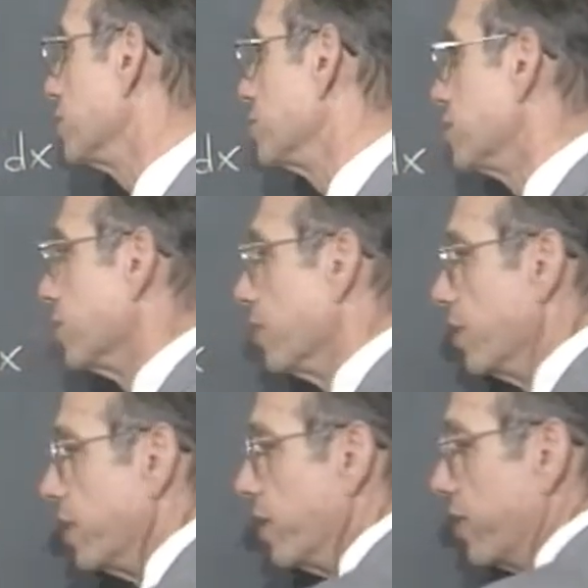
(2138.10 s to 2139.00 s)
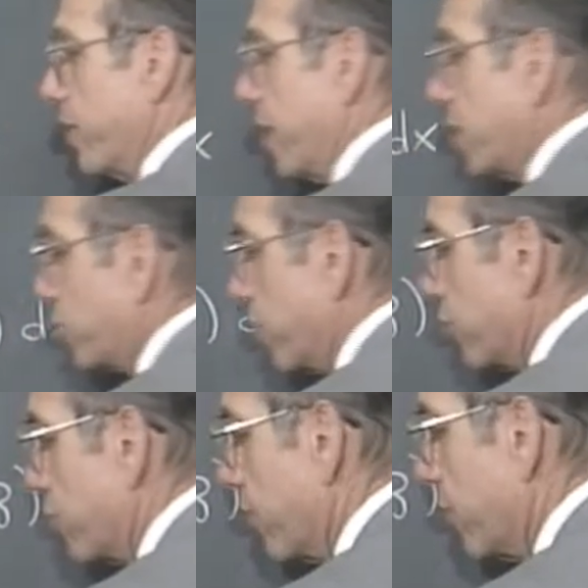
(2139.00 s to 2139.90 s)
So the
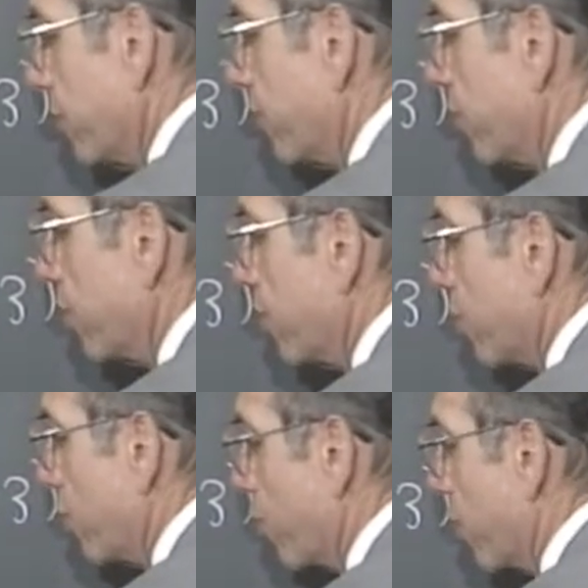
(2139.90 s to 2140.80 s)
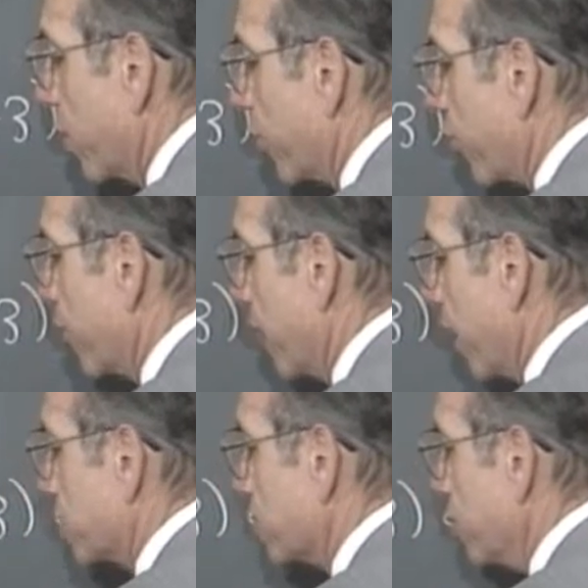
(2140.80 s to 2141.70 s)
antiderivative, 1/3
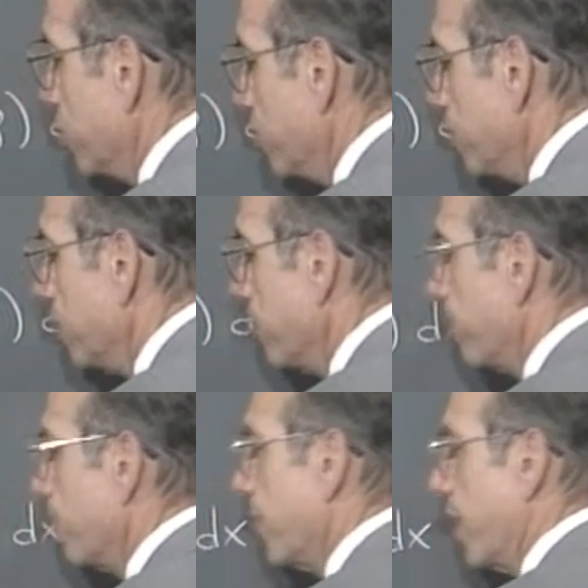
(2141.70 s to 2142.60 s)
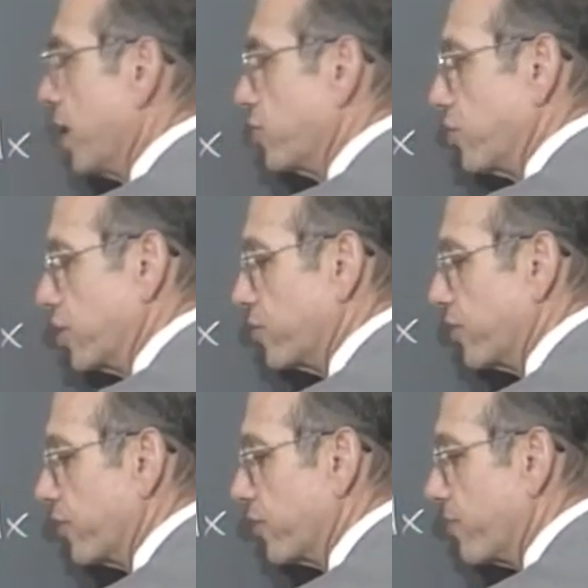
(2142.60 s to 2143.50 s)
x cubed,
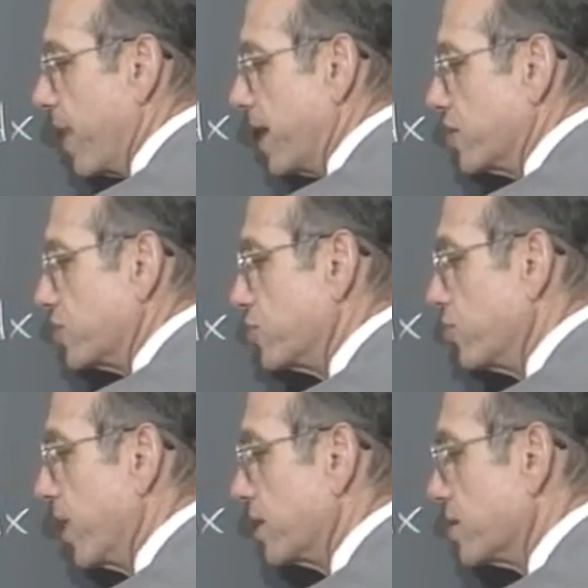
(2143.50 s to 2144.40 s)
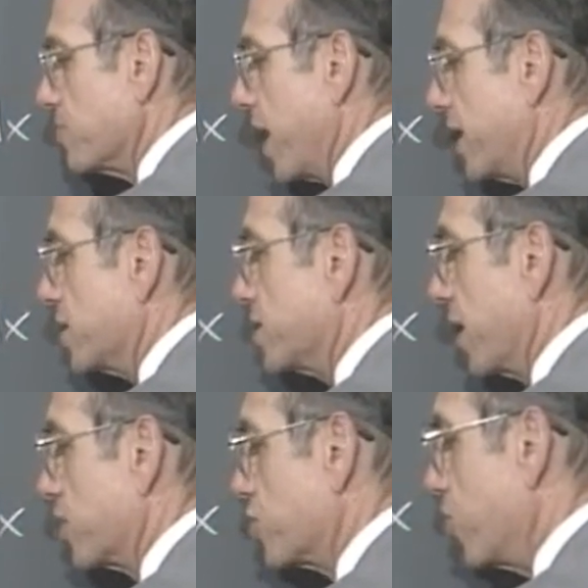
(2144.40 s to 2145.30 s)
antiderivative of minus 2x is minus
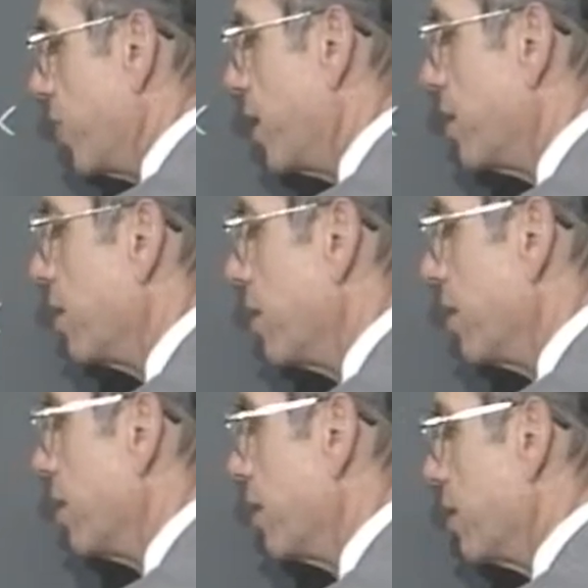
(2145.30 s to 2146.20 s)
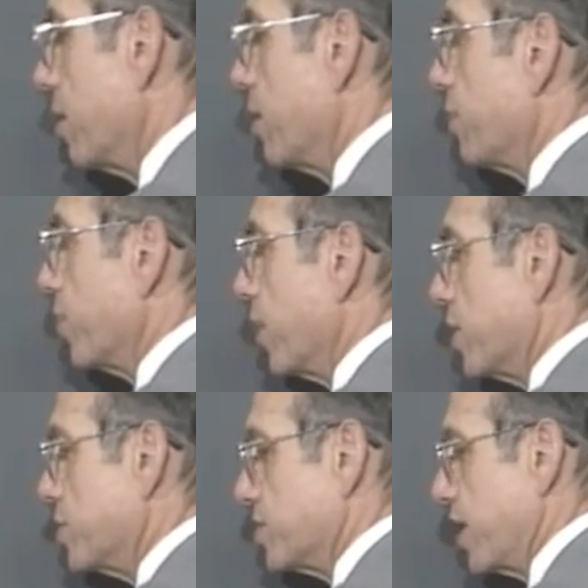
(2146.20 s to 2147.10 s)
x squared,
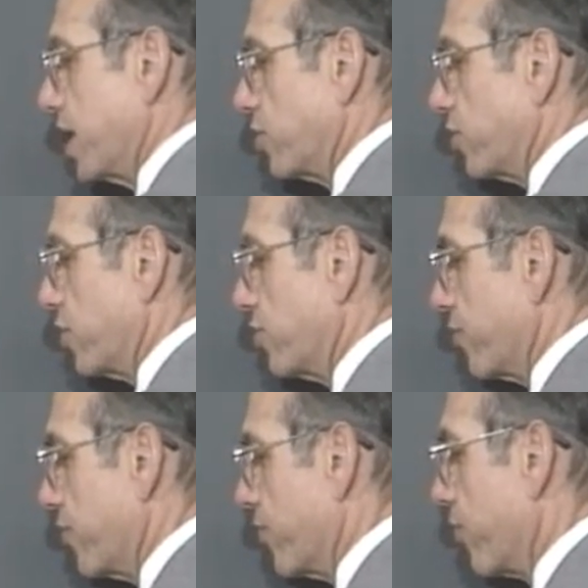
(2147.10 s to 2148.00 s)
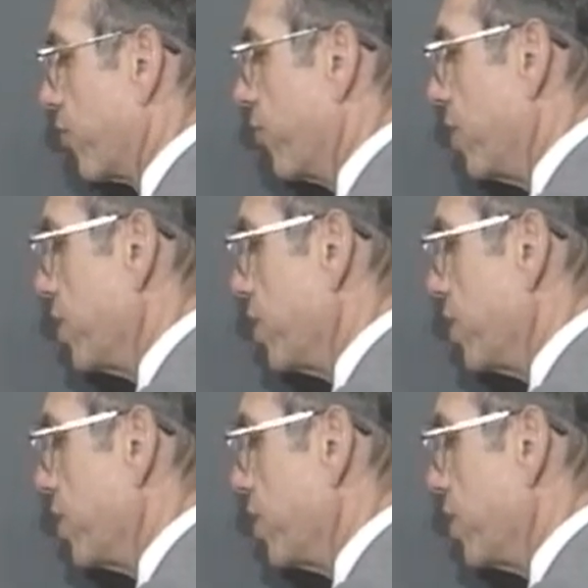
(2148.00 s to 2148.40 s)
plus antiderivative of 3